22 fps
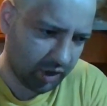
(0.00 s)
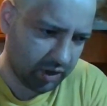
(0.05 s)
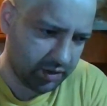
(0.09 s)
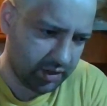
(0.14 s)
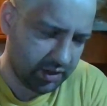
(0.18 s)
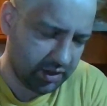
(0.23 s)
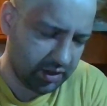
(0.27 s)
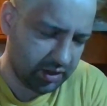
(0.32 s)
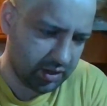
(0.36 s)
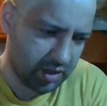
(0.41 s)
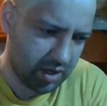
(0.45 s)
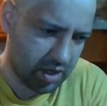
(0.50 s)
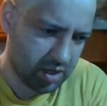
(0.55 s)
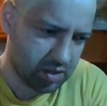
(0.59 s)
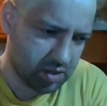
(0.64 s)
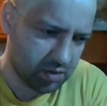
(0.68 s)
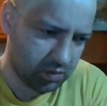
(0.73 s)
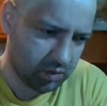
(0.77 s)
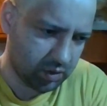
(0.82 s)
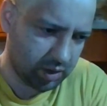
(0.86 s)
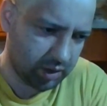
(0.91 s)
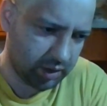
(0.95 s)
and then
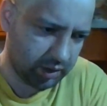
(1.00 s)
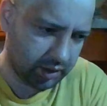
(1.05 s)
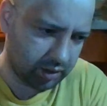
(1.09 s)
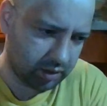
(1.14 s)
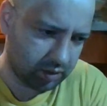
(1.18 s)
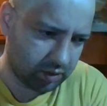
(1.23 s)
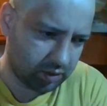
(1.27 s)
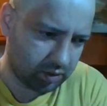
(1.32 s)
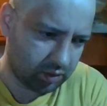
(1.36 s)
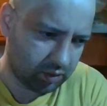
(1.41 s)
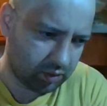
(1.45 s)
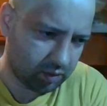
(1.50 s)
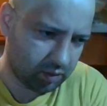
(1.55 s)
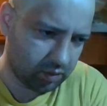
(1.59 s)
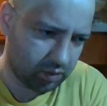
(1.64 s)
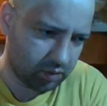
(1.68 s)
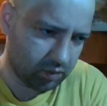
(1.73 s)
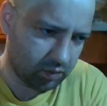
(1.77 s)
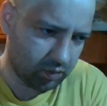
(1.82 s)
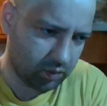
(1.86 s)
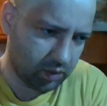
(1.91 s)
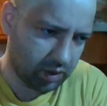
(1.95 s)
another one,
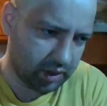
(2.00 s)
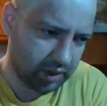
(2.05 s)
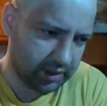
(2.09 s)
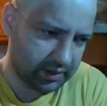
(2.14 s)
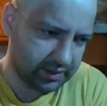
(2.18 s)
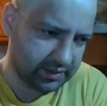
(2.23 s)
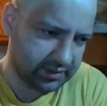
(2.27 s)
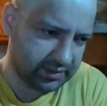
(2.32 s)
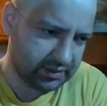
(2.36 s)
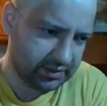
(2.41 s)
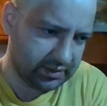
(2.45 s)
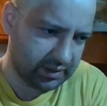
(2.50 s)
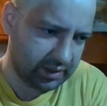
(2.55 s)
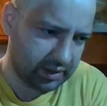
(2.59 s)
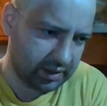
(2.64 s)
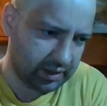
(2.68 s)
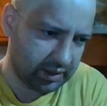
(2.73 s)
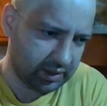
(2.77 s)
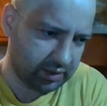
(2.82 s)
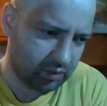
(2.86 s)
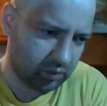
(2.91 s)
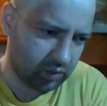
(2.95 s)
when I
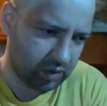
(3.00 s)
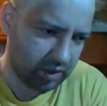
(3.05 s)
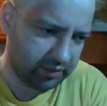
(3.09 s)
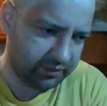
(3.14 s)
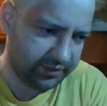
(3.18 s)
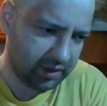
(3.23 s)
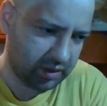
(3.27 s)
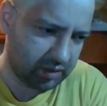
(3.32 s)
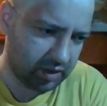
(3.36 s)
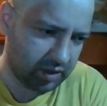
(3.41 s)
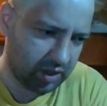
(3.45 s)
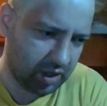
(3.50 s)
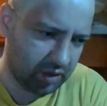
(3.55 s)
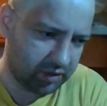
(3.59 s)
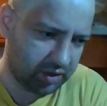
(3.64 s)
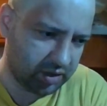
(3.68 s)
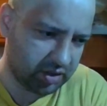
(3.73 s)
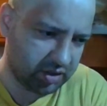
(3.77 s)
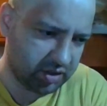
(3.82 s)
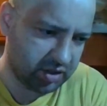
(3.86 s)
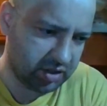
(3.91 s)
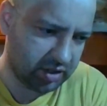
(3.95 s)
found
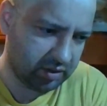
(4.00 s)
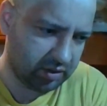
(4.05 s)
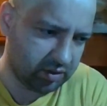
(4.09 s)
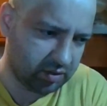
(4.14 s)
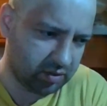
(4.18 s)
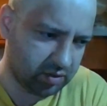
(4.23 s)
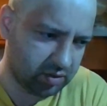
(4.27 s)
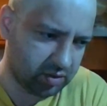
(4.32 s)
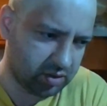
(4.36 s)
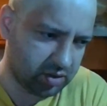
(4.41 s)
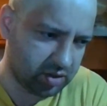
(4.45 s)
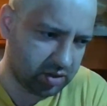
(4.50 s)
out that she